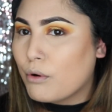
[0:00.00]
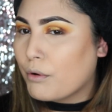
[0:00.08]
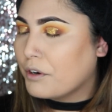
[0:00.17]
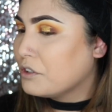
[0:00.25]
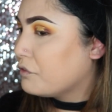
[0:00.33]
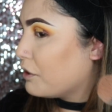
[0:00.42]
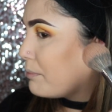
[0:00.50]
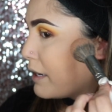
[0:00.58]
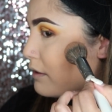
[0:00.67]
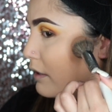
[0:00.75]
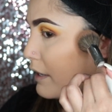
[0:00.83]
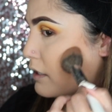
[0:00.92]
orange for
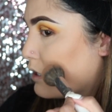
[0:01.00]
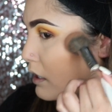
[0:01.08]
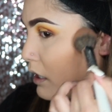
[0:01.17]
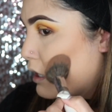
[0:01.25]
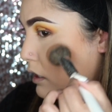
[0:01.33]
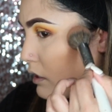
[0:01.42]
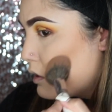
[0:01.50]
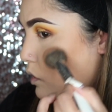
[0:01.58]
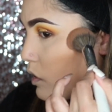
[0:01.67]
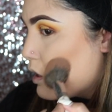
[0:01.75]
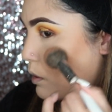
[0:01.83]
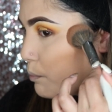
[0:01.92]
my liking,
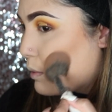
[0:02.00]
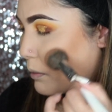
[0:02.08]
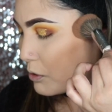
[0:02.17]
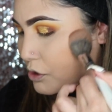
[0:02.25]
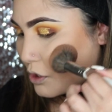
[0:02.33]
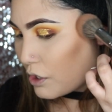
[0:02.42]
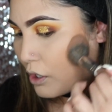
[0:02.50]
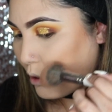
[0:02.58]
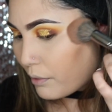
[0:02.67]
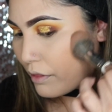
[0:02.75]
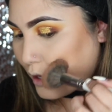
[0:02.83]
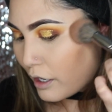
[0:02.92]
but I'm just gonna
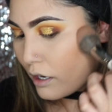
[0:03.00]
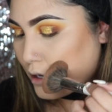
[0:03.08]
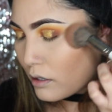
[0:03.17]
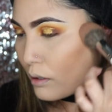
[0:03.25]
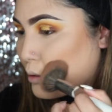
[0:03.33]
go with it.